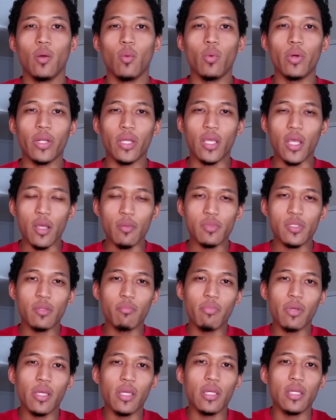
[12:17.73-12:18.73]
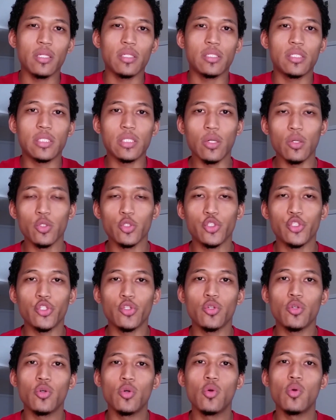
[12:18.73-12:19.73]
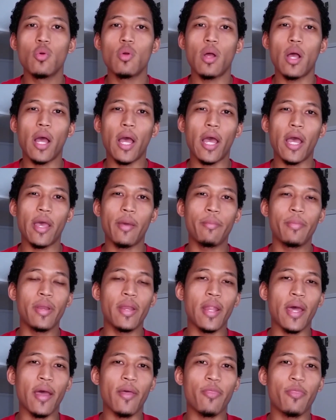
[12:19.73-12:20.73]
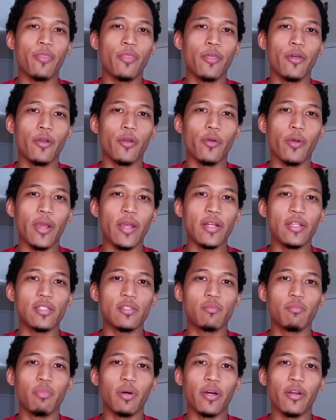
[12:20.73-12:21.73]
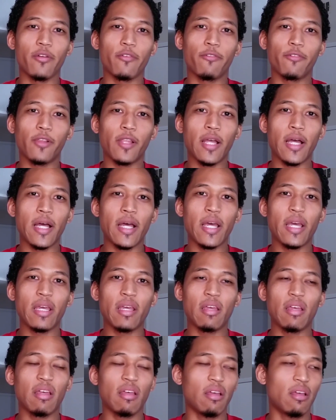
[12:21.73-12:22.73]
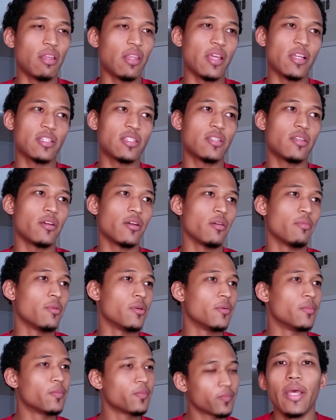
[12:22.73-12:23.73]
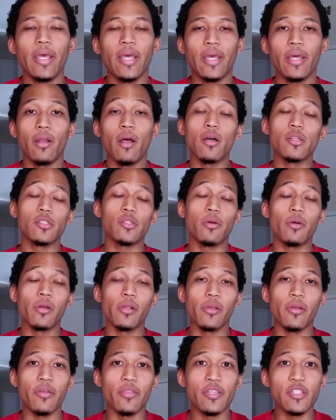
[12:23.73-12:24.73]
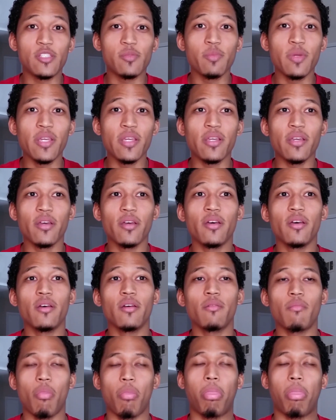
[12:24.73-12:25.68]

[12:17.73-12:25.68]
when it comes to being social, I'm not the greatest butterfly. That's terrible. And also earlier this Meek Mills